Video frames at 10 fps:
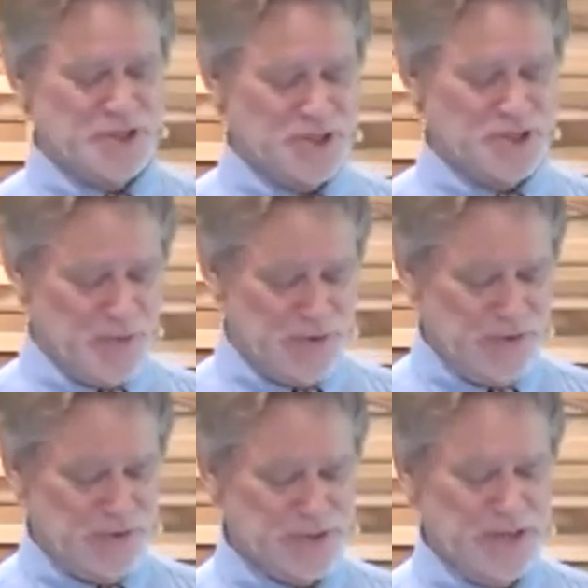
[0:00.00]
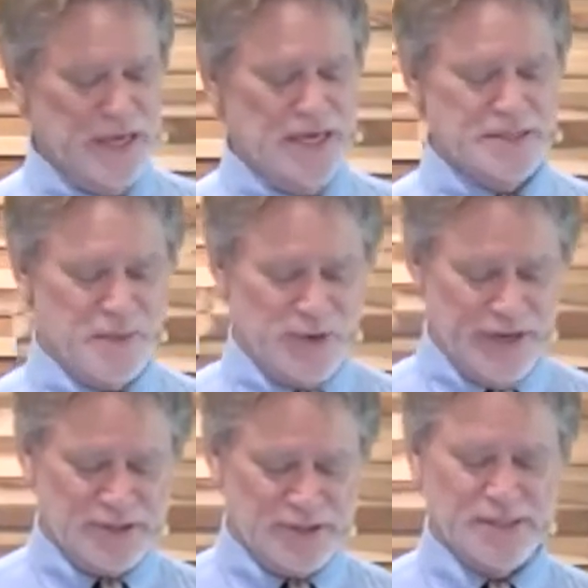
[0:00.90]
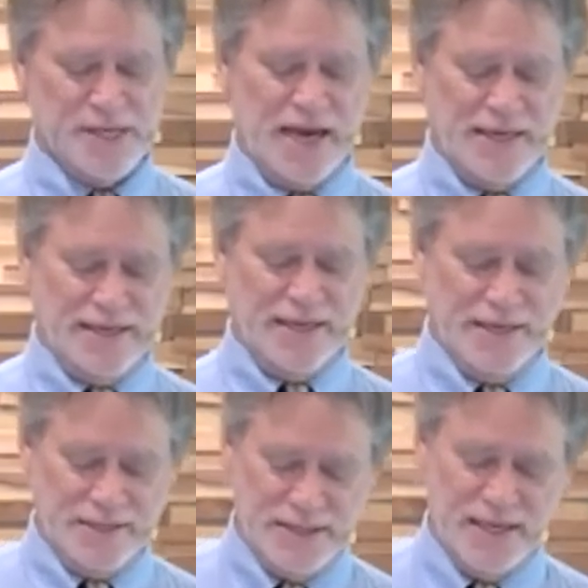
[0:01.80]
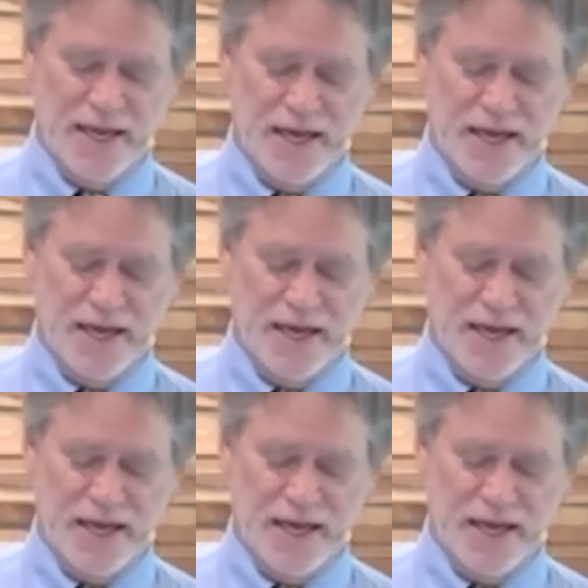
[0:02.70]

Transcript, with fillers: to share with you is someone else's ideas